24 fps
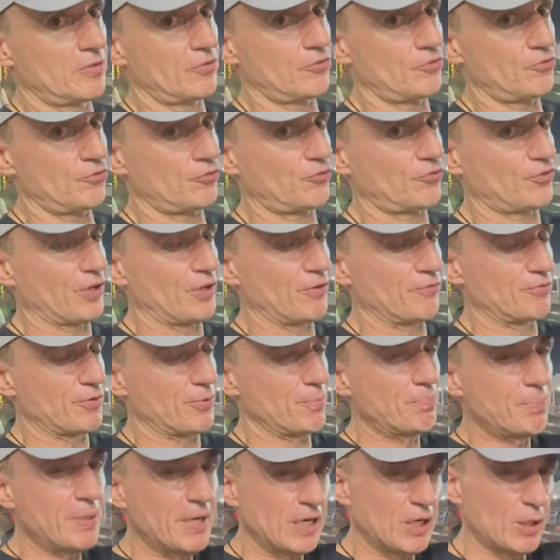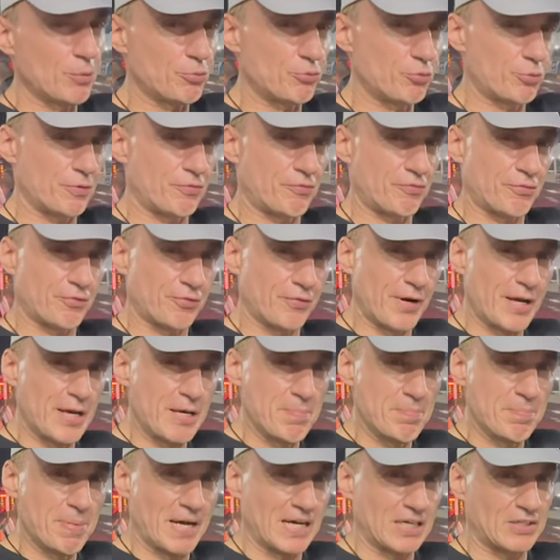So from pickups with
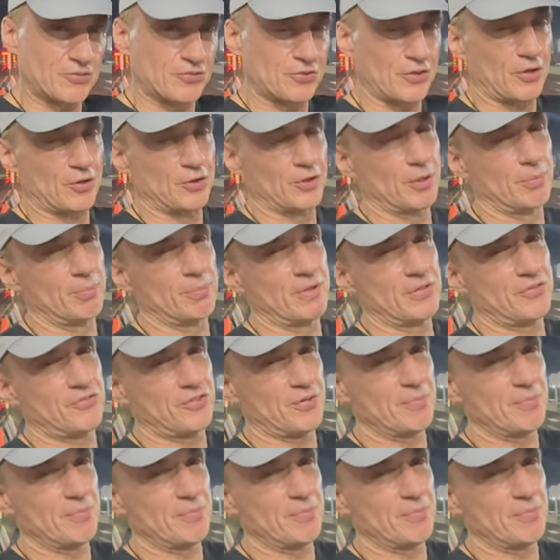frame backs on them to